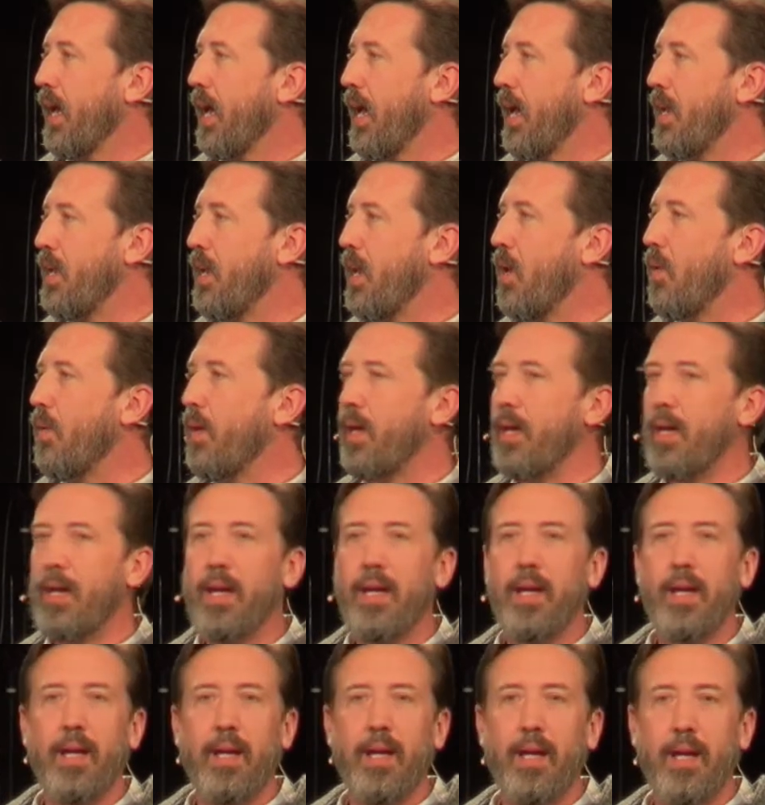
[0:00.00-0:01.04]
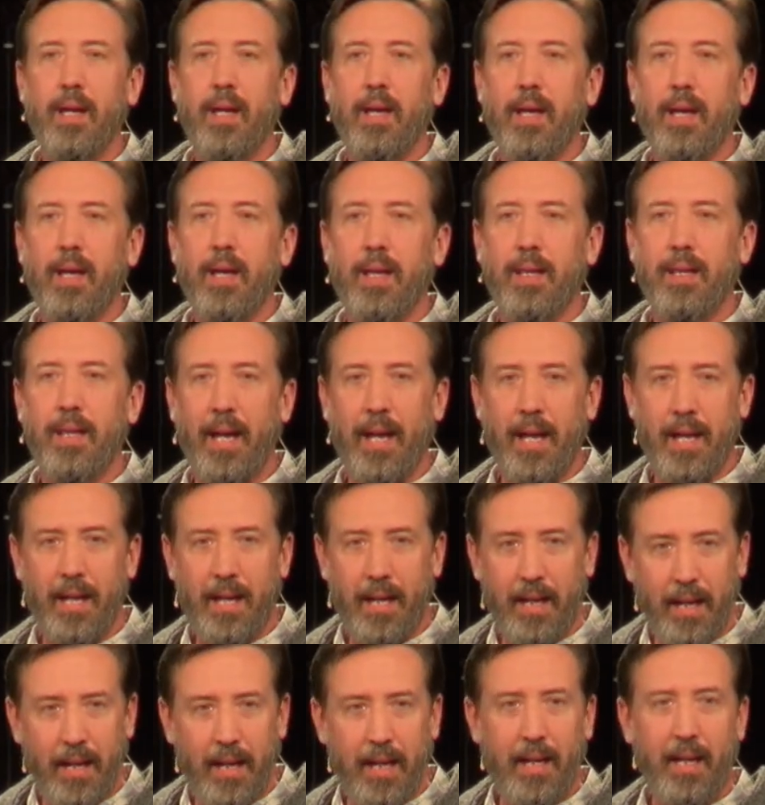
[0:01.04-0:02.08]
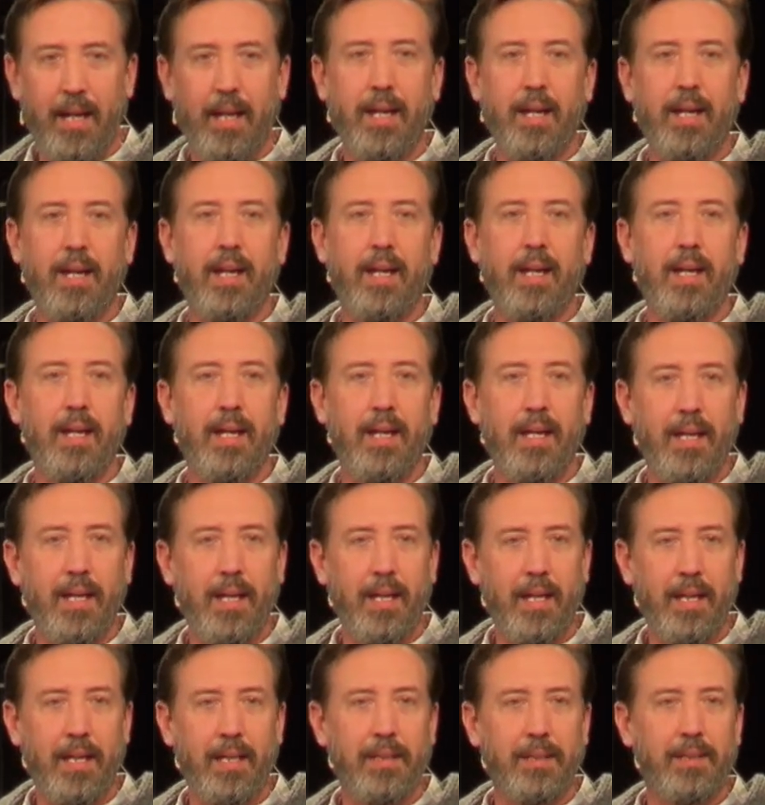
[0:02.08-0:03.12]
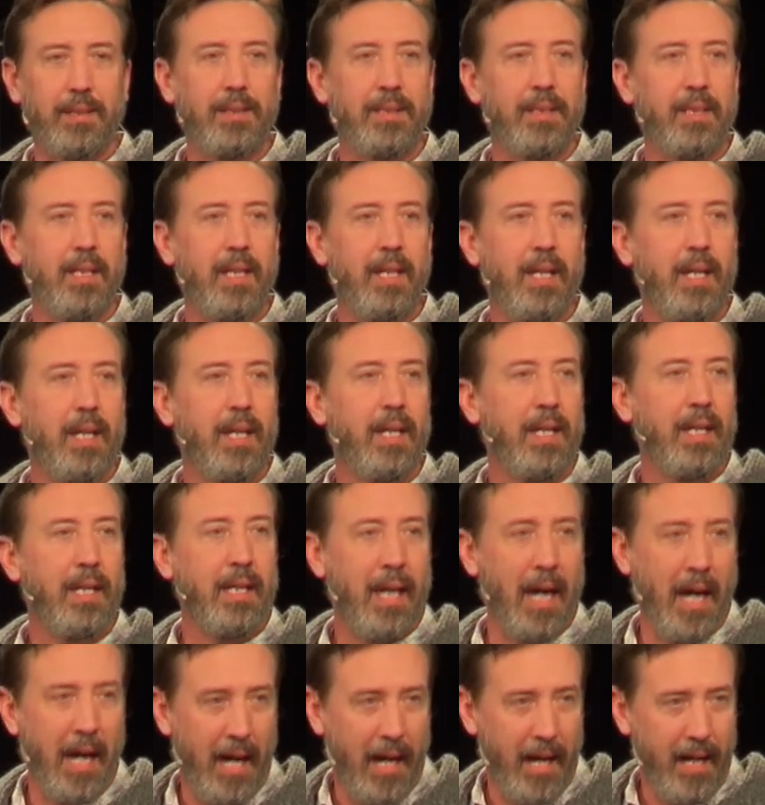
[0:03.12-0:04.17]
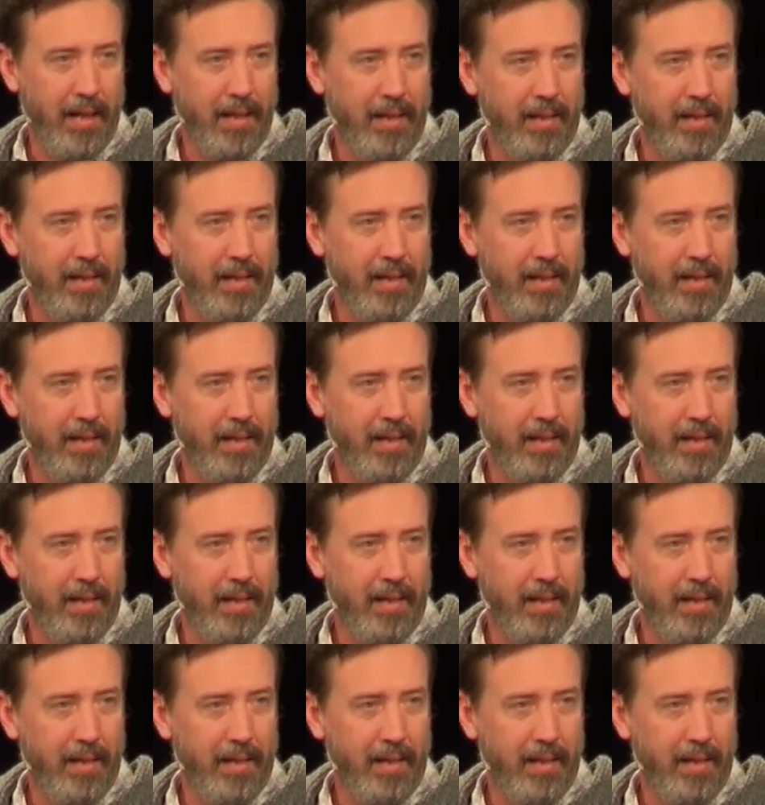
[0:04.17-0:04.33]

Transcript: And knowing that he is God.